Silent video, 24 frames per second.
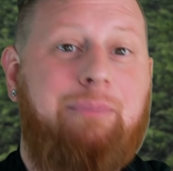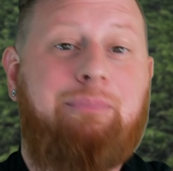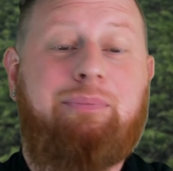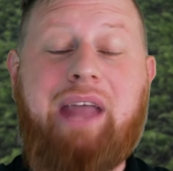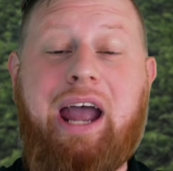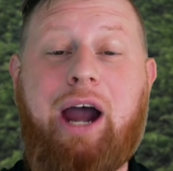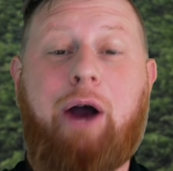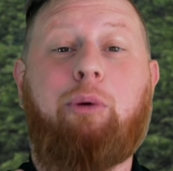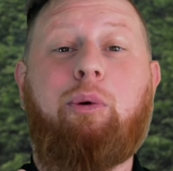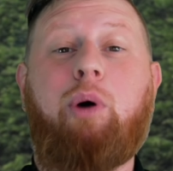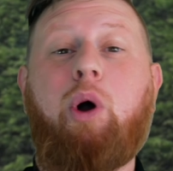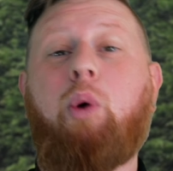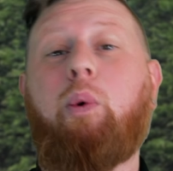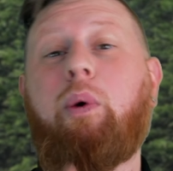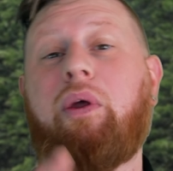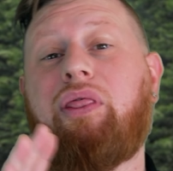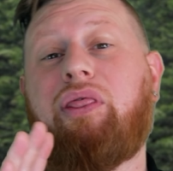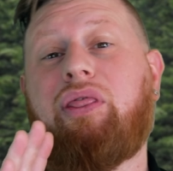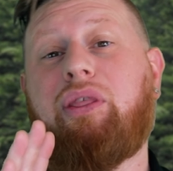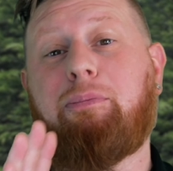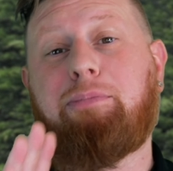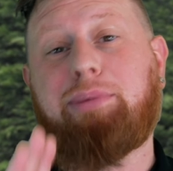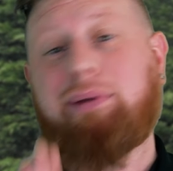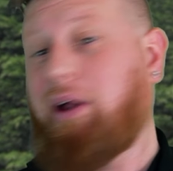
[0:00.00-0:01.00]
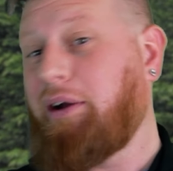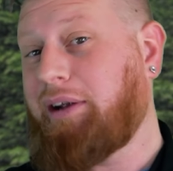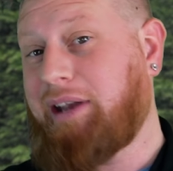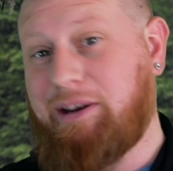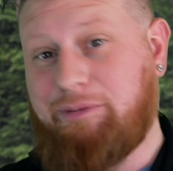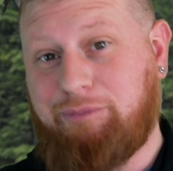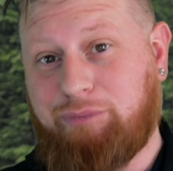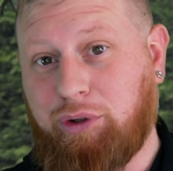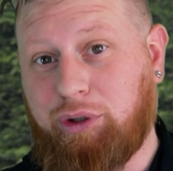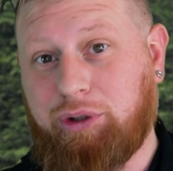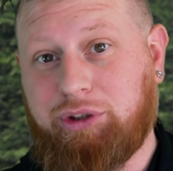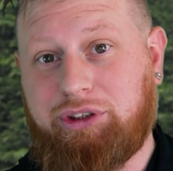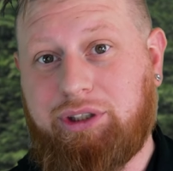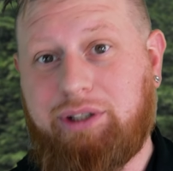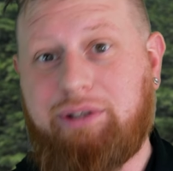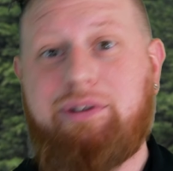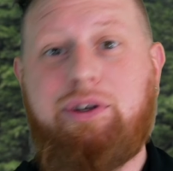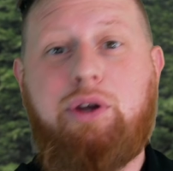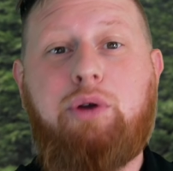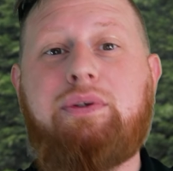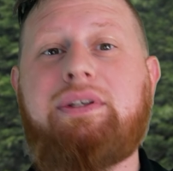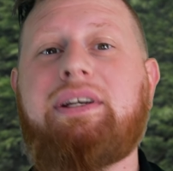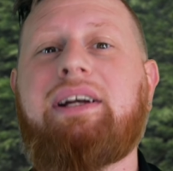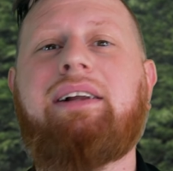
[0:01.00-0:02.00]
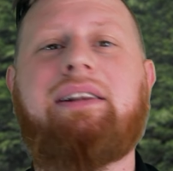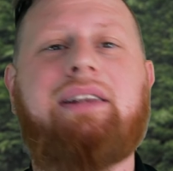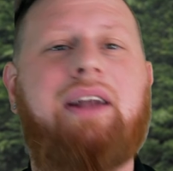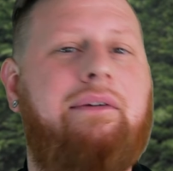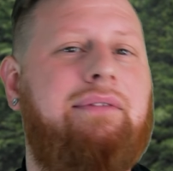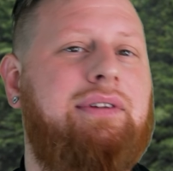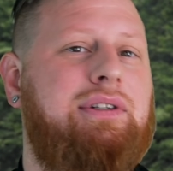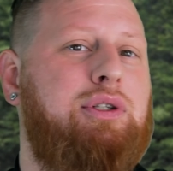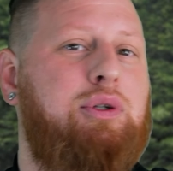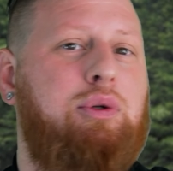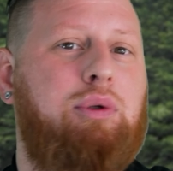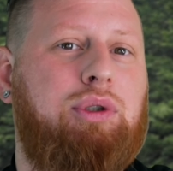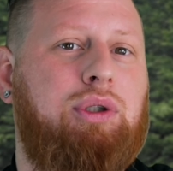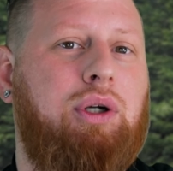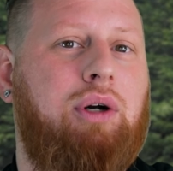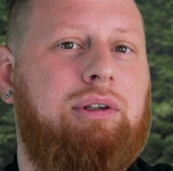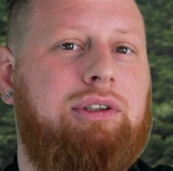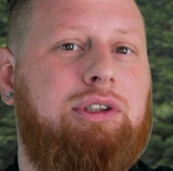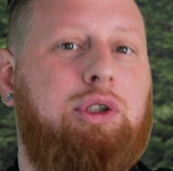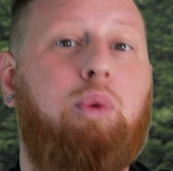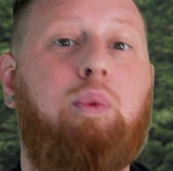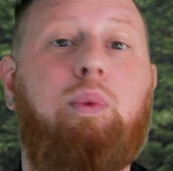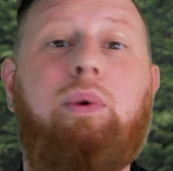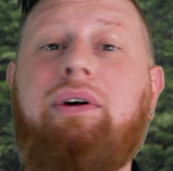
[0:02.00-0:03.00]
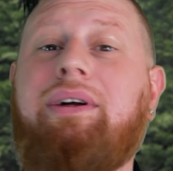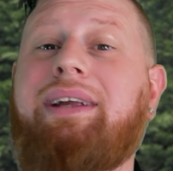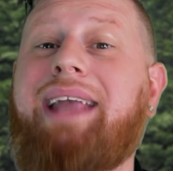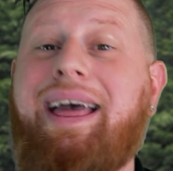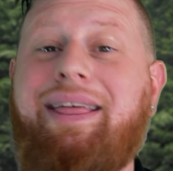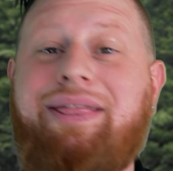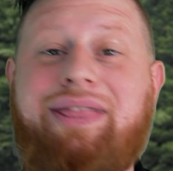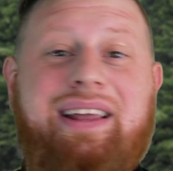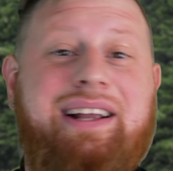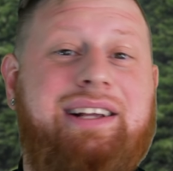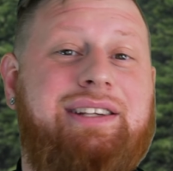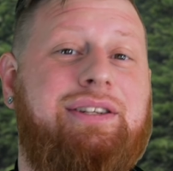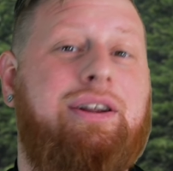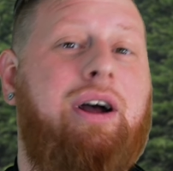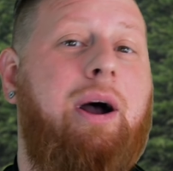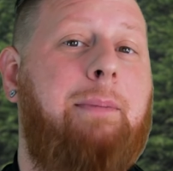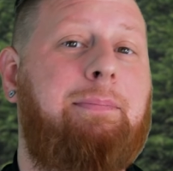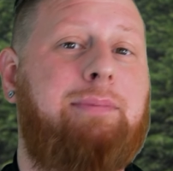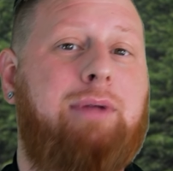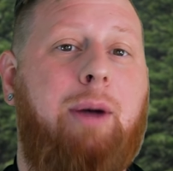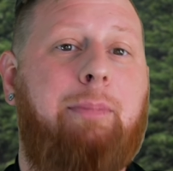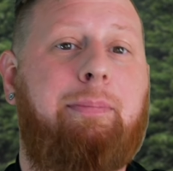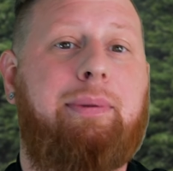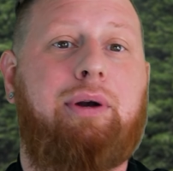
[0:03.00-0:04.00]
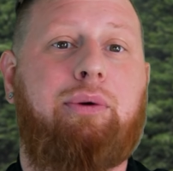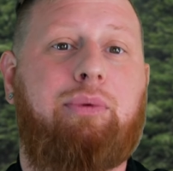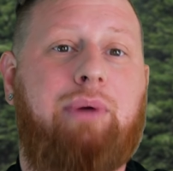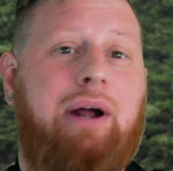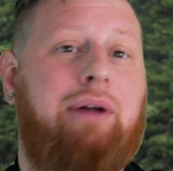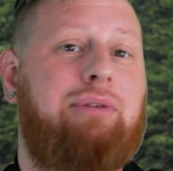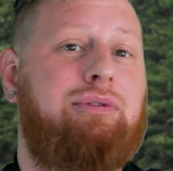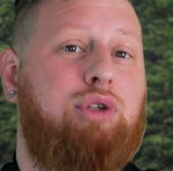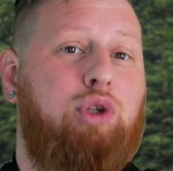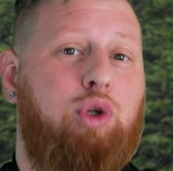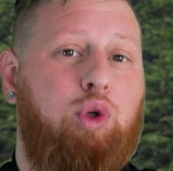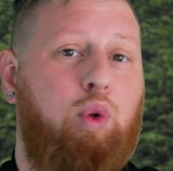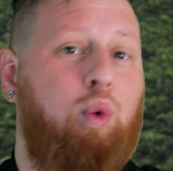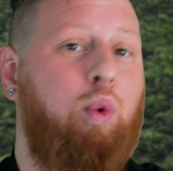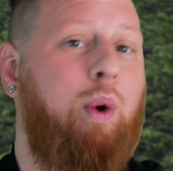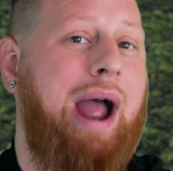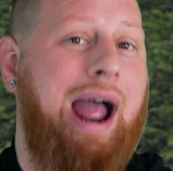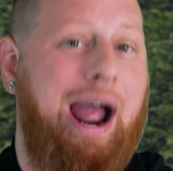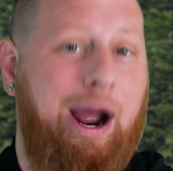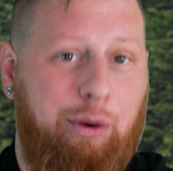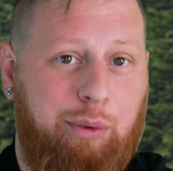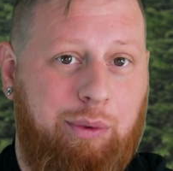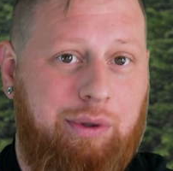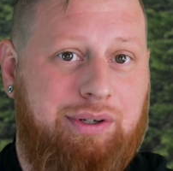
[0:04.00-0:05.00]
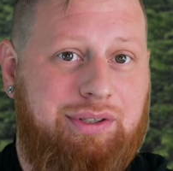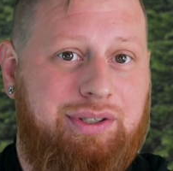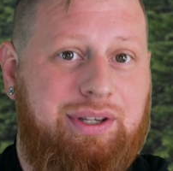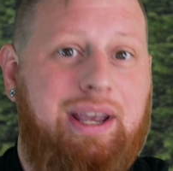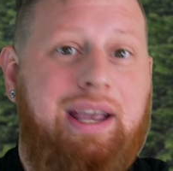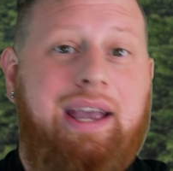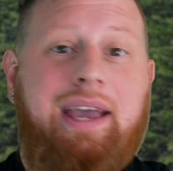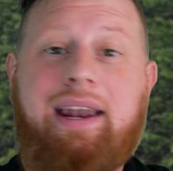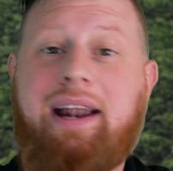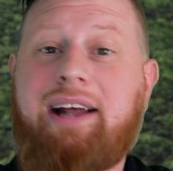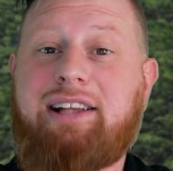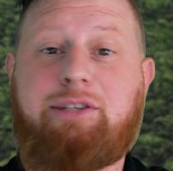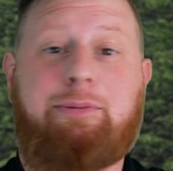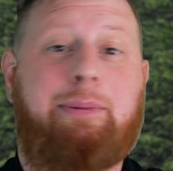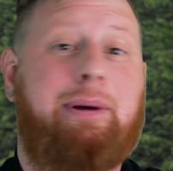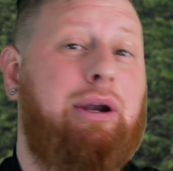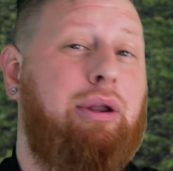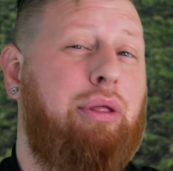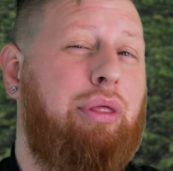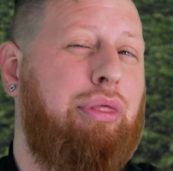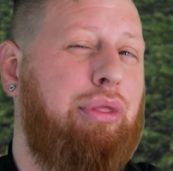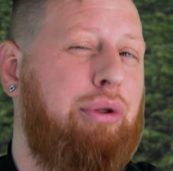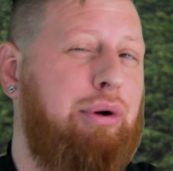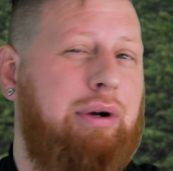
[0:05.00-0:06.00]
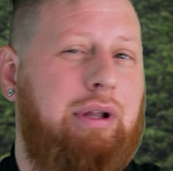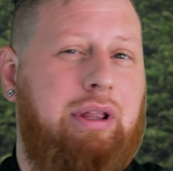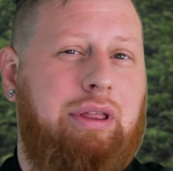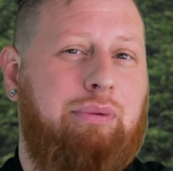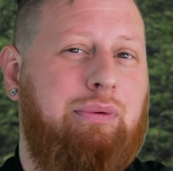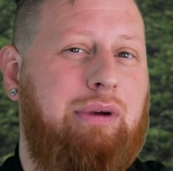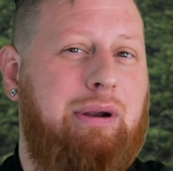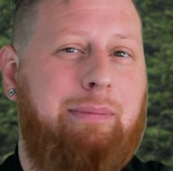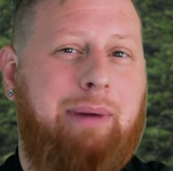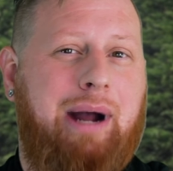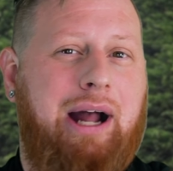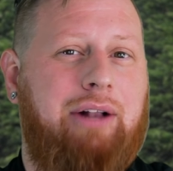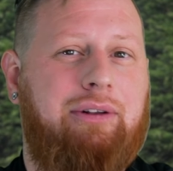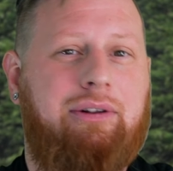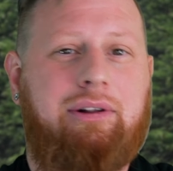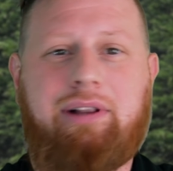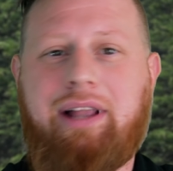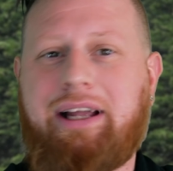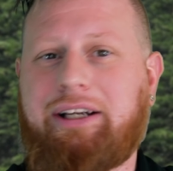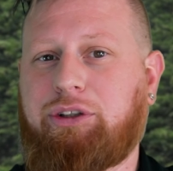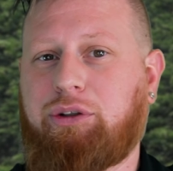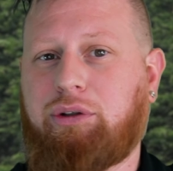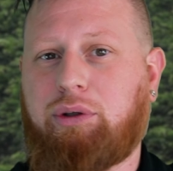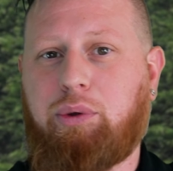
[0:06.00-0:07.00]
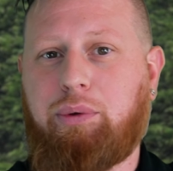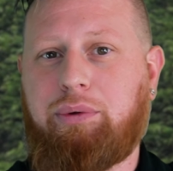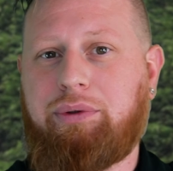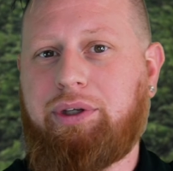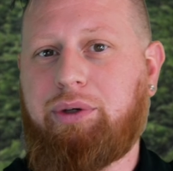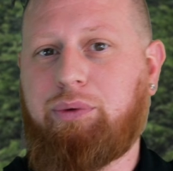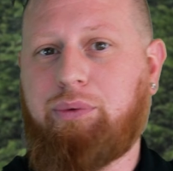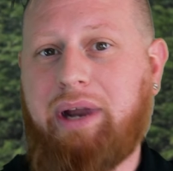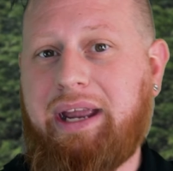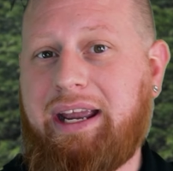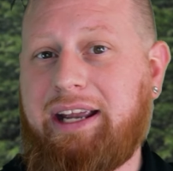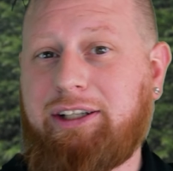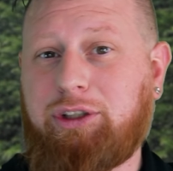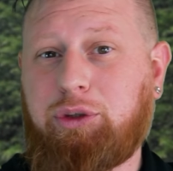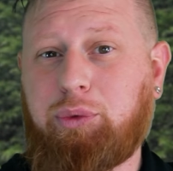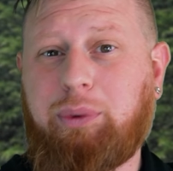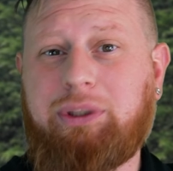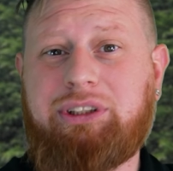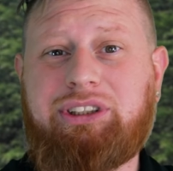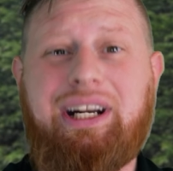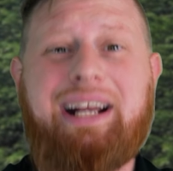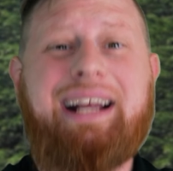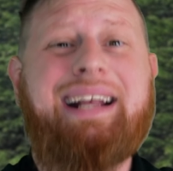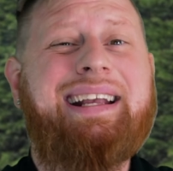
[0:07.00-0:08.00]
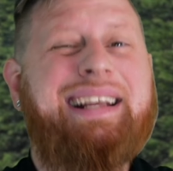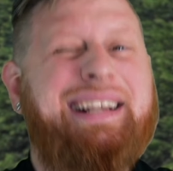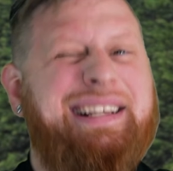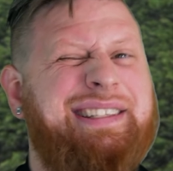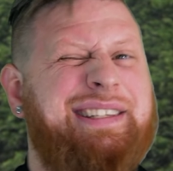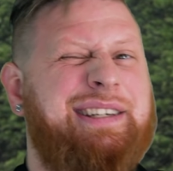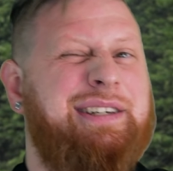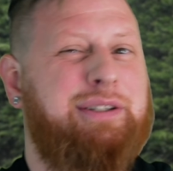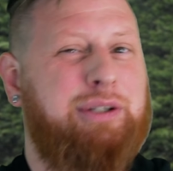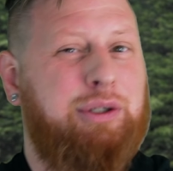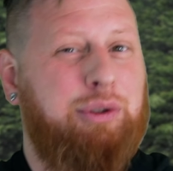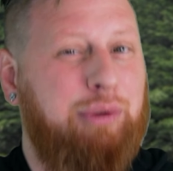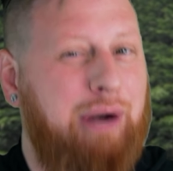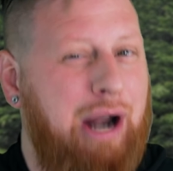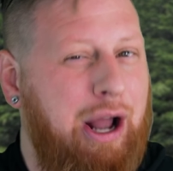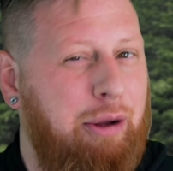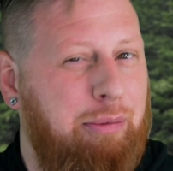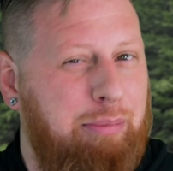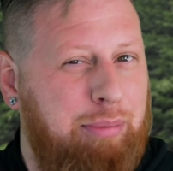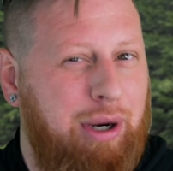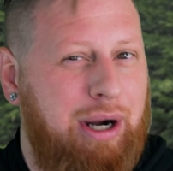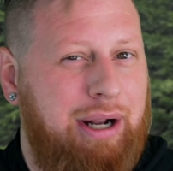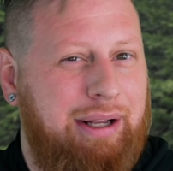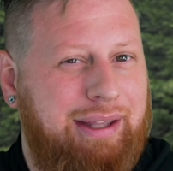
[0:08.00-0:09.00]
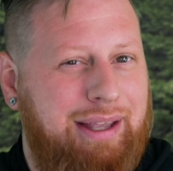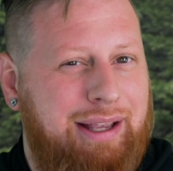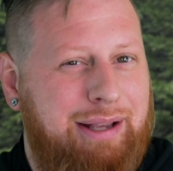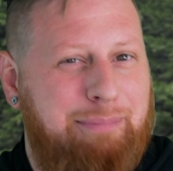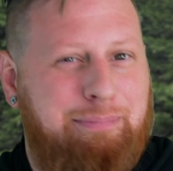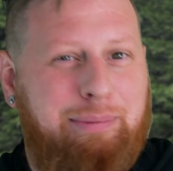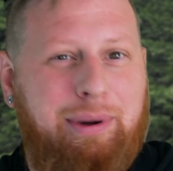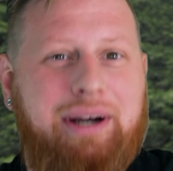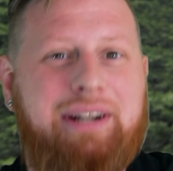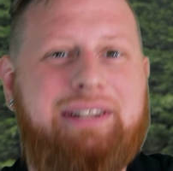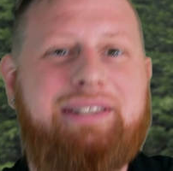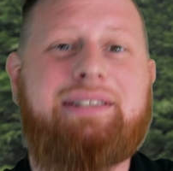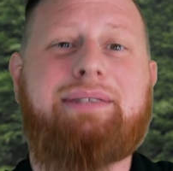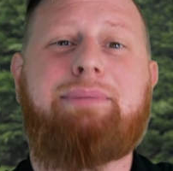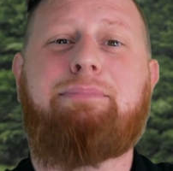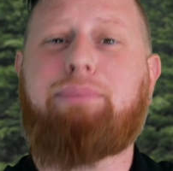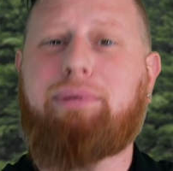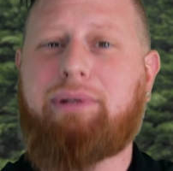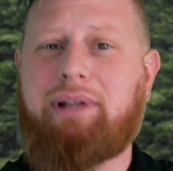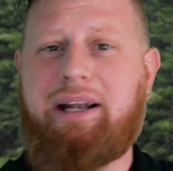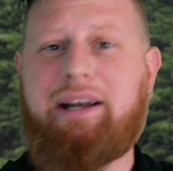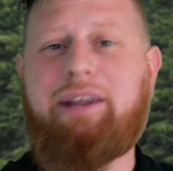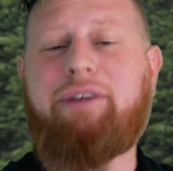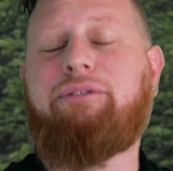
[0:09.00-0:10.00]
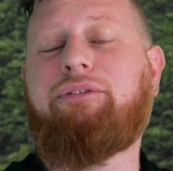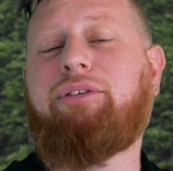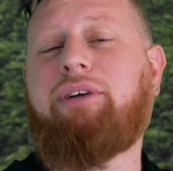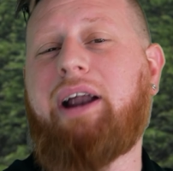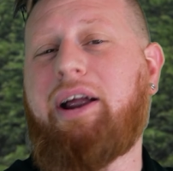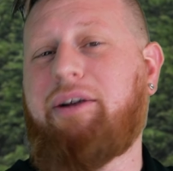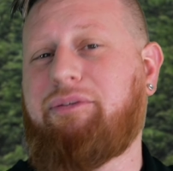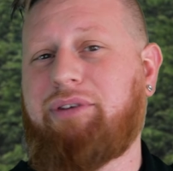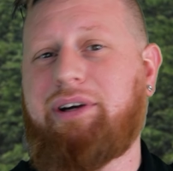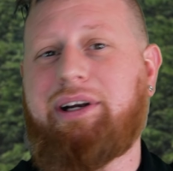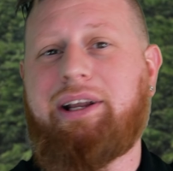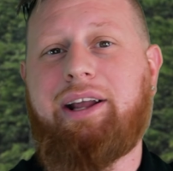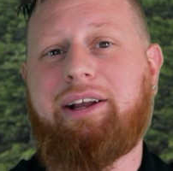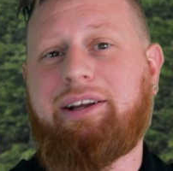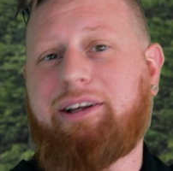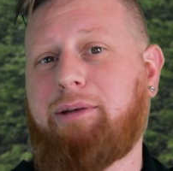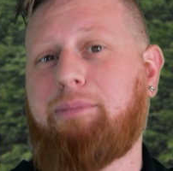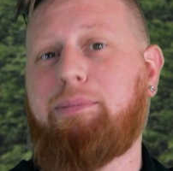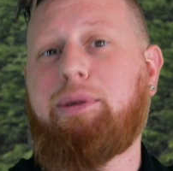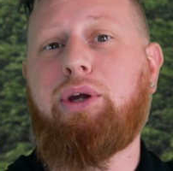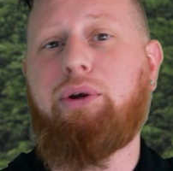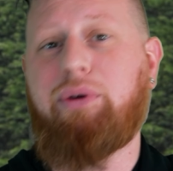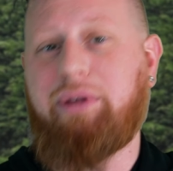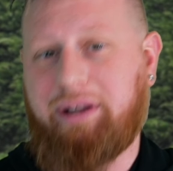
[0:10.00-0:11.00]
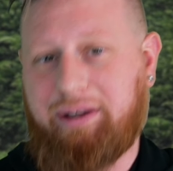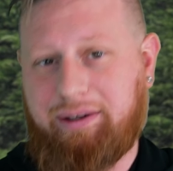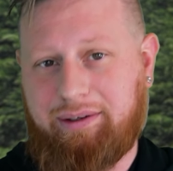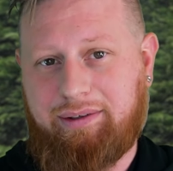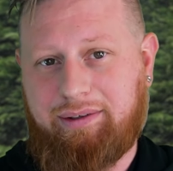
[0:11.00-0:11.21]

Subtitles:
Now, with the plug-in version, using a level 2 charger will get things topped up in around 2 hours. It has about a 33-mile electric-only range, which isn't groundbreaking, but it's plenty for everyday commuting.